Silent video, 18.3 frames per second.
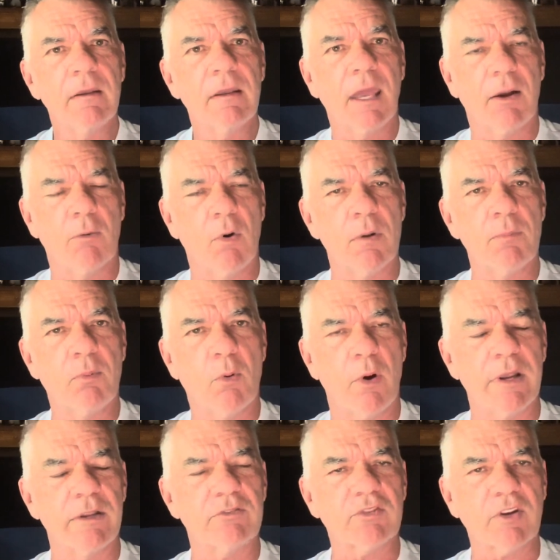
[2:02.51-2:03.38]
At one
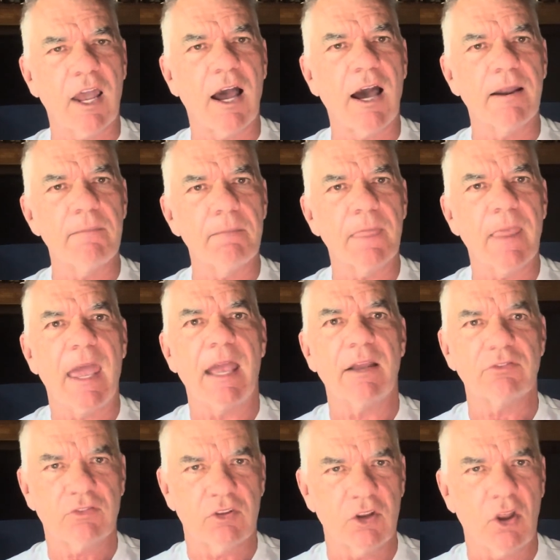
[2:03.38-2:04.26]
point, Scott
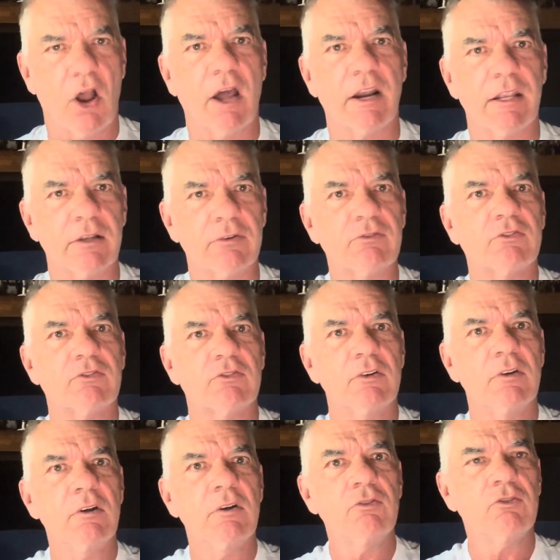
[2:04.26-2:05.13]
asked the audience
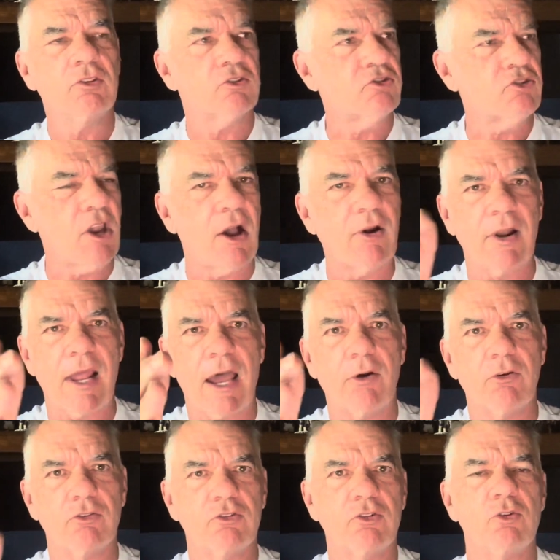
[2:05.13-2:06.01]
to shout
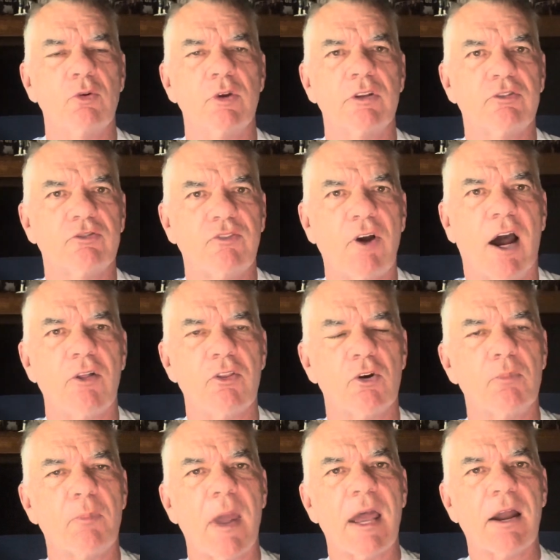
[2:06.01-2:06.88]
out to his
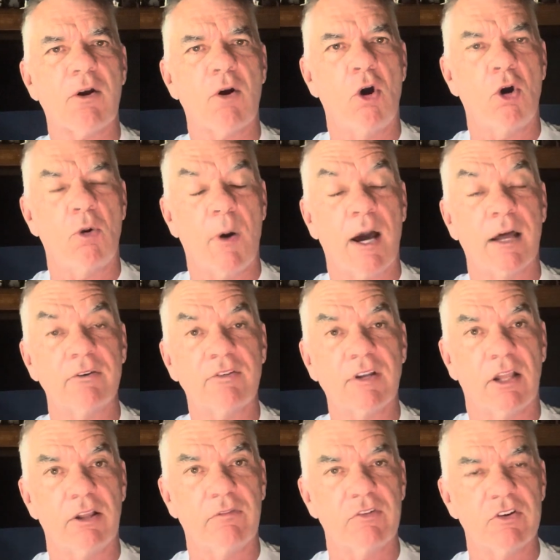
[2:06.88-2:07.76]
father back home on
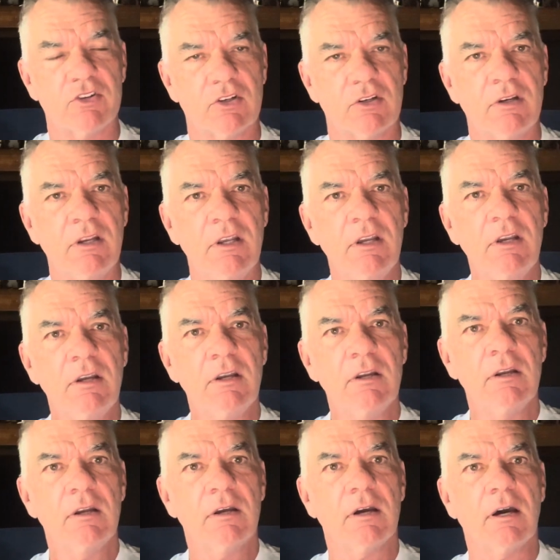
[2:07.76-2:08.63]
television,
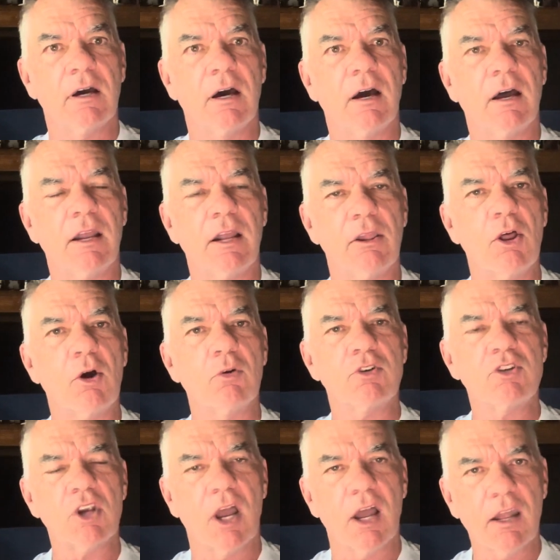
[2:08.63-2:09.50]

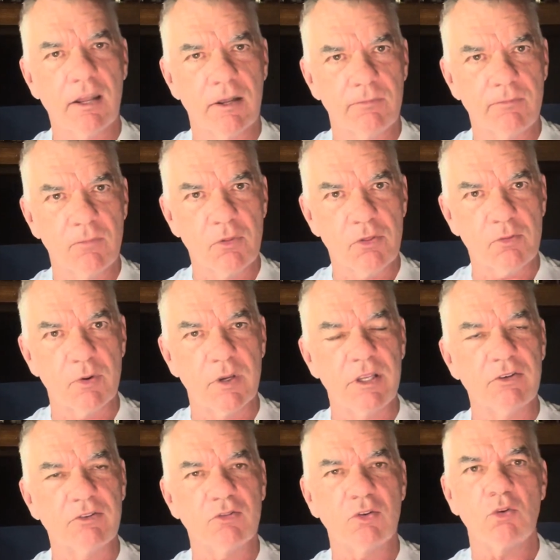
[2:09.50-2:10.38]
hello, Chuck,
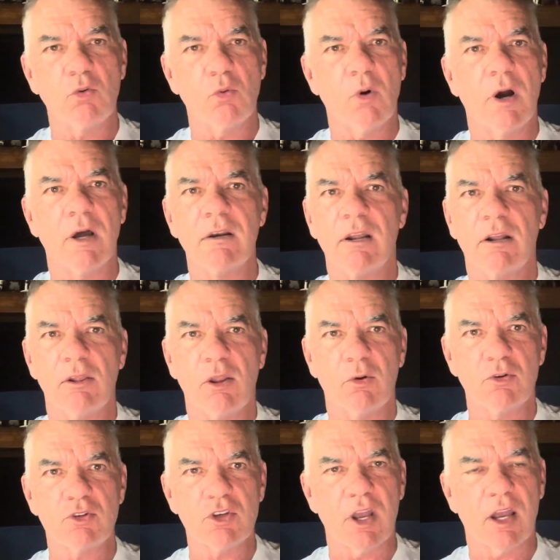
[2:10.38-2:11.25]
3, 2, 1,
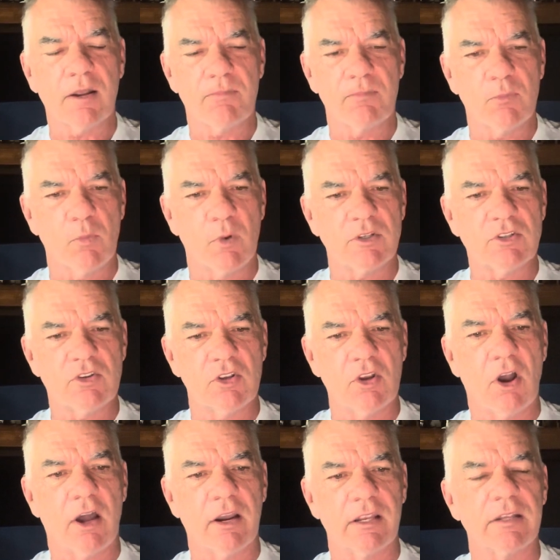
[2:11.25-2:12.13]
hello, Chuck, which
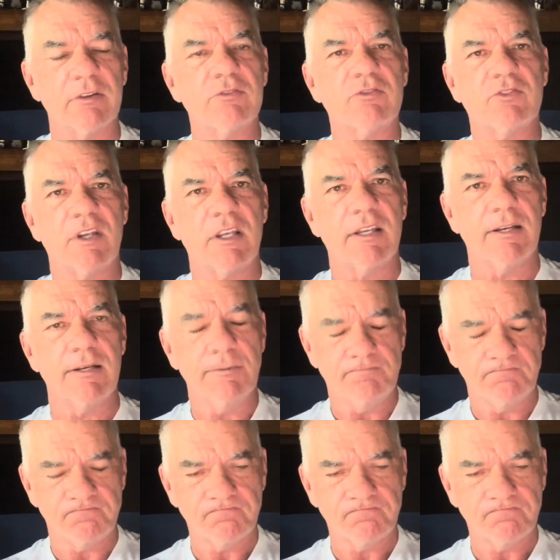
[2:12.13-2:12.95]
the audience did.